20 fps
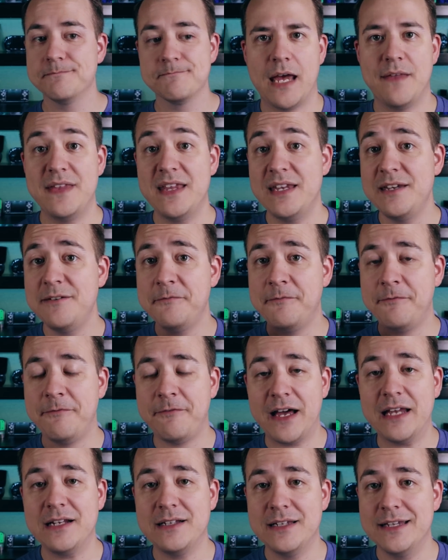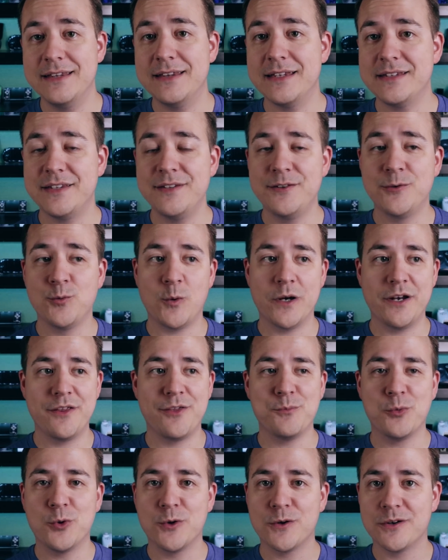And then finally, this is one of
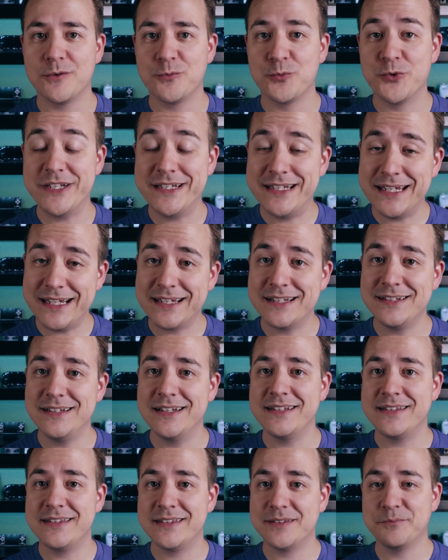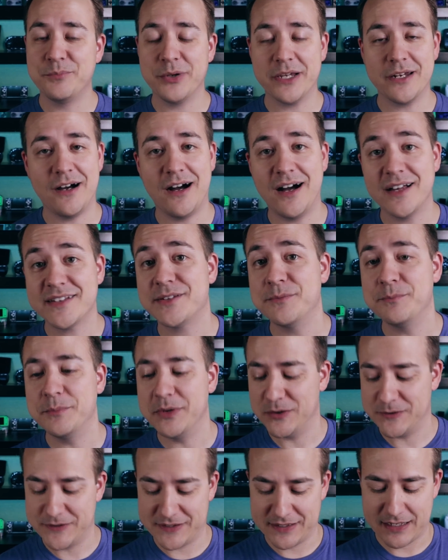the more ridiculous but awesome
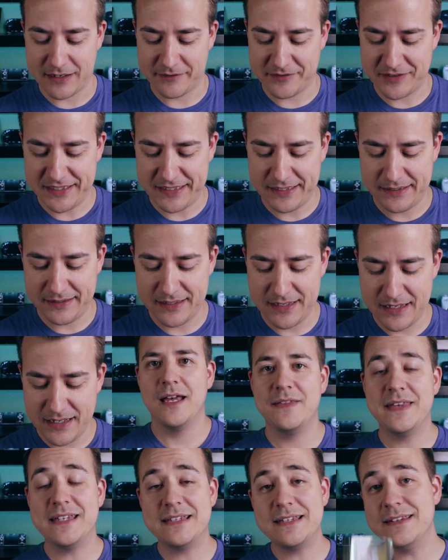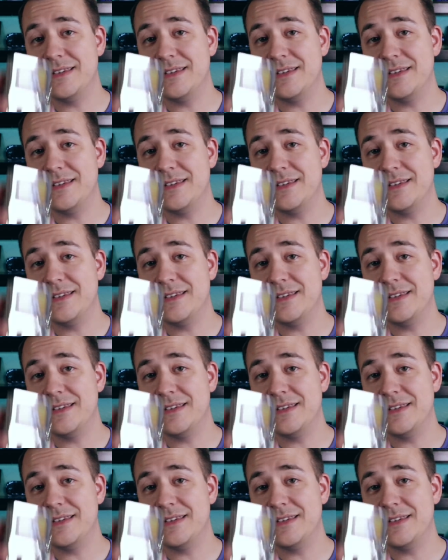builds that I've seen. This